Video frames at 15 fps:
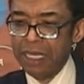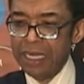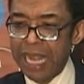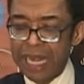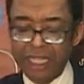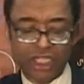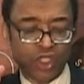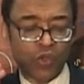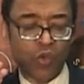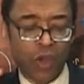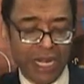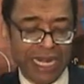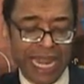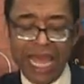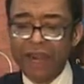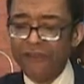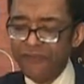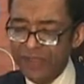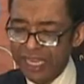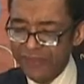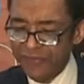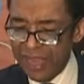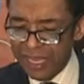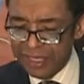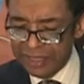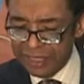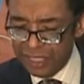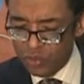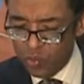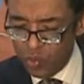Now this is $1 face value. It
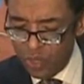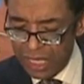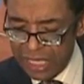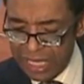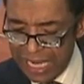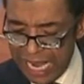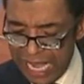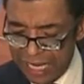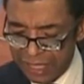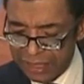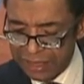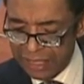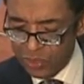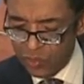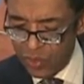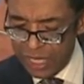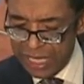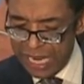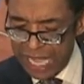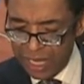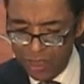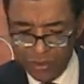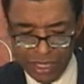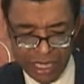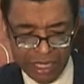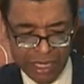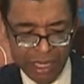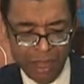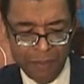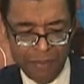says $1. It says $1 on
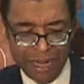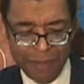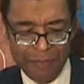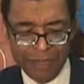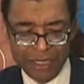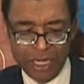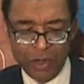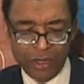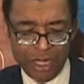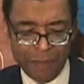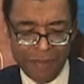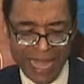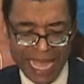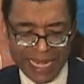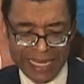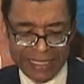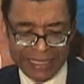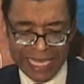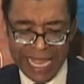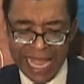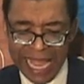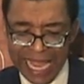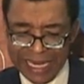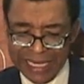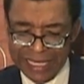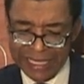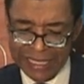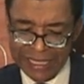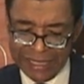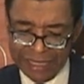it. But in order to buy this, I
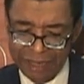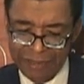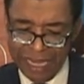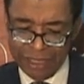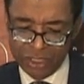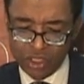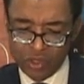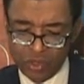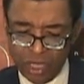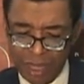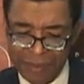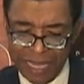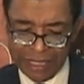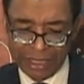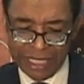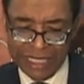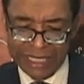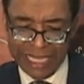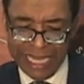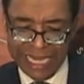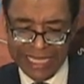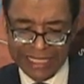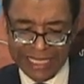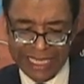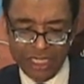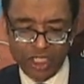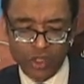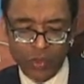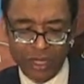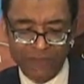need about either 18
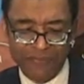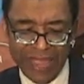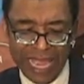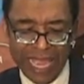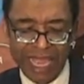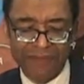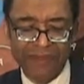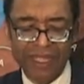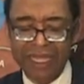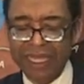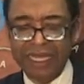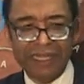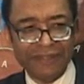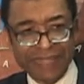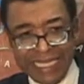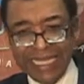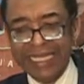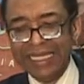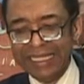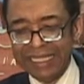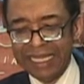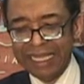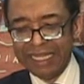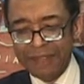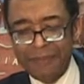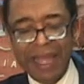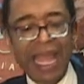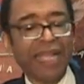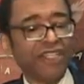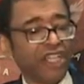or 25 of these to
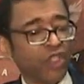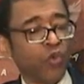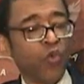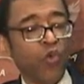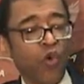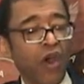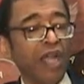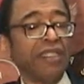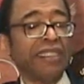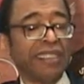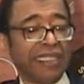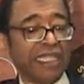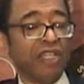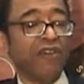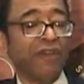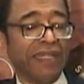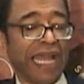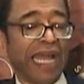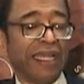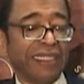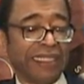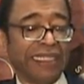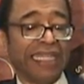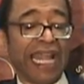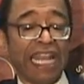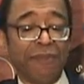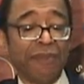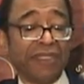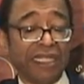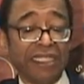buy just one silver dollar. This is
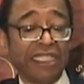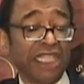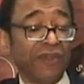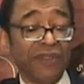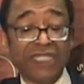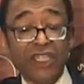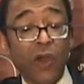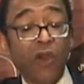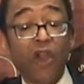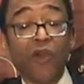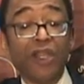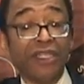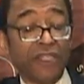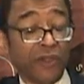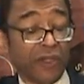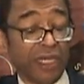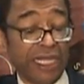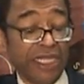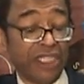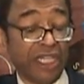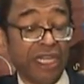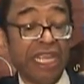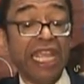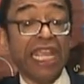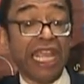90% silver. It's no longer in circulation.